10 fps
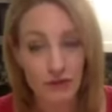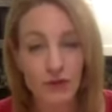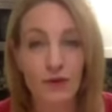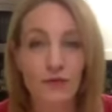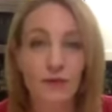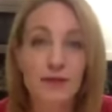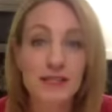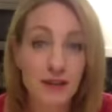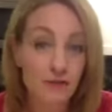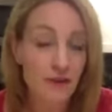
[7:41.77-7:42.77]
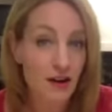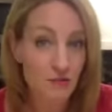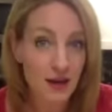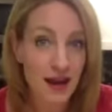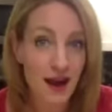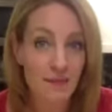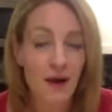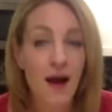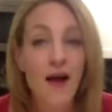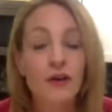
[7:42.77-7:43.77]
So if you're busy at 5 p.m.,
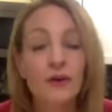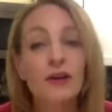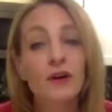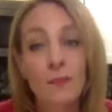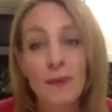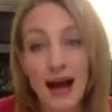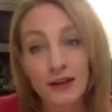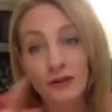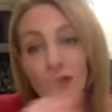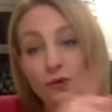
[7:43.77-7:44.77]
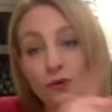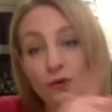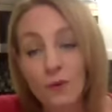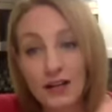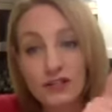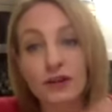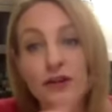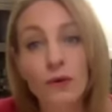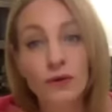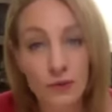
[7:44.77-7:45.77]
you can go back and you can watch all
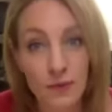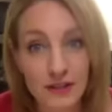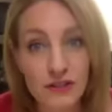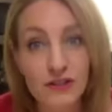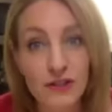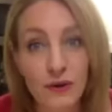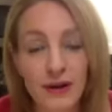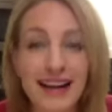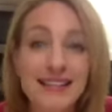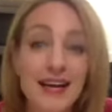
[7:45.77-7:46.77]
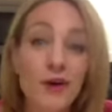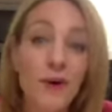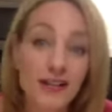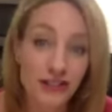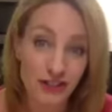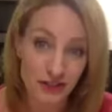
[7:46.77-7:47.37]
the older ones too. And I take questions.